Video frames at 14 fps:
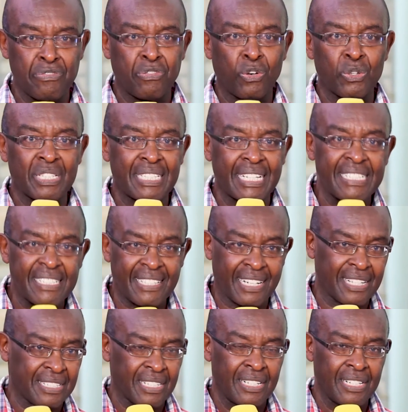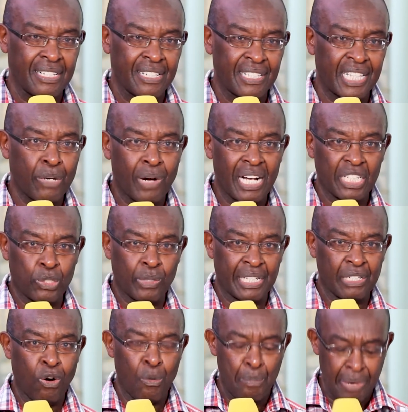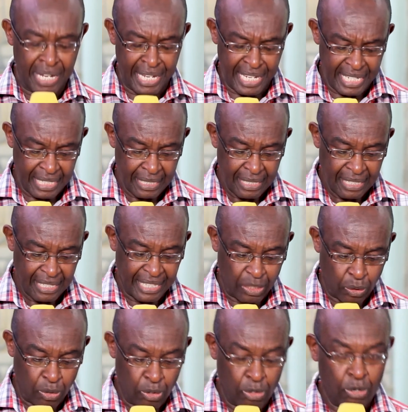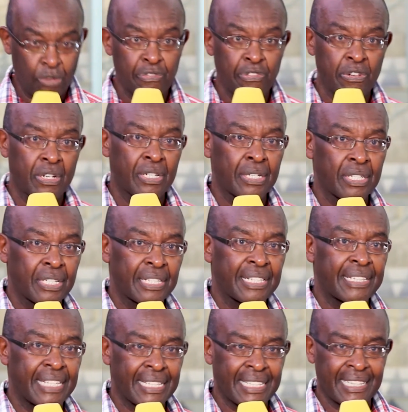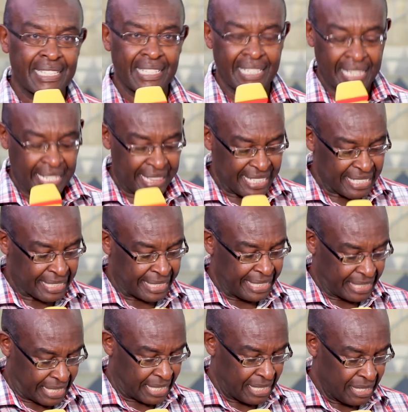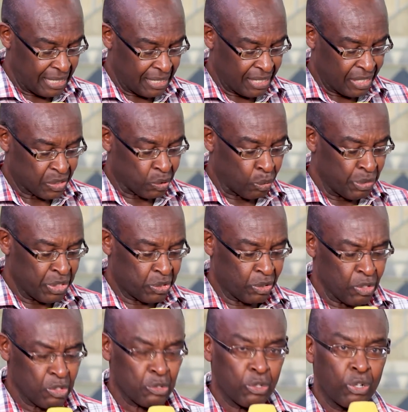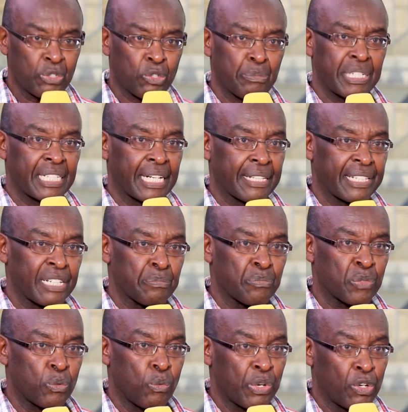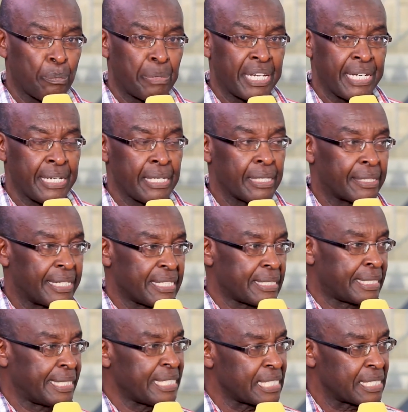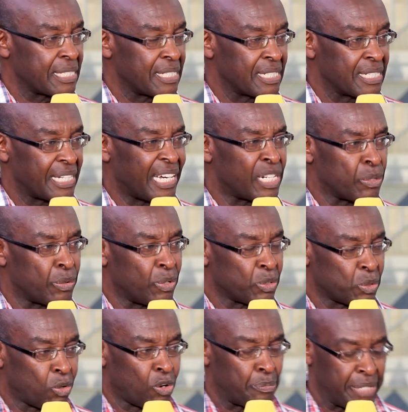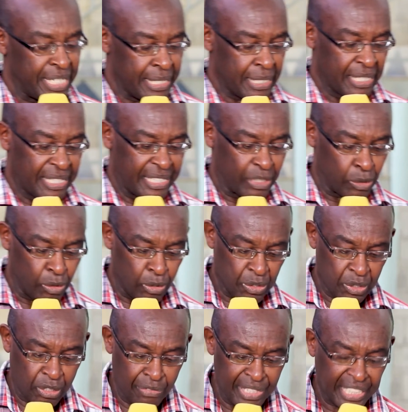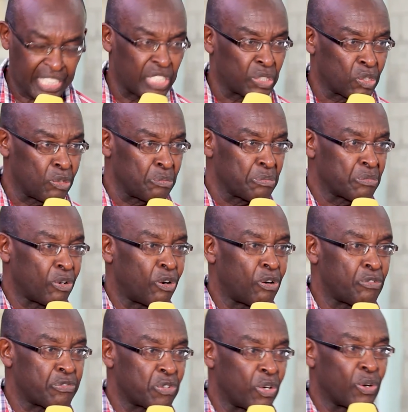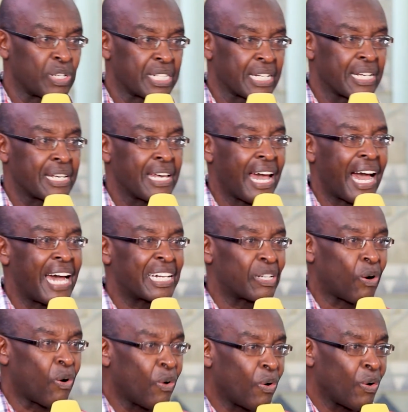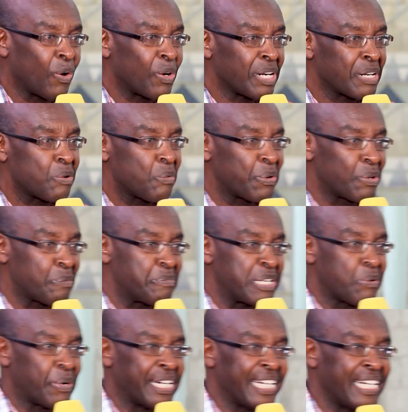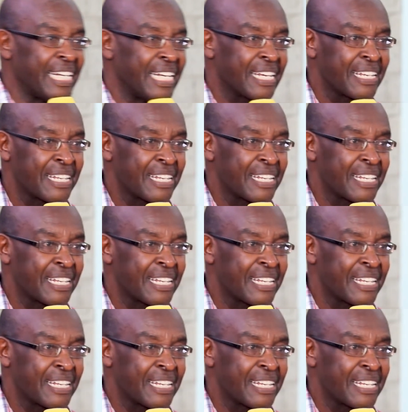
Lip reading: for census, they were actually obeying the law of the state. So we should also be like them. We obey the state, and we also obey the laws of the kingdom of God. And all will be well.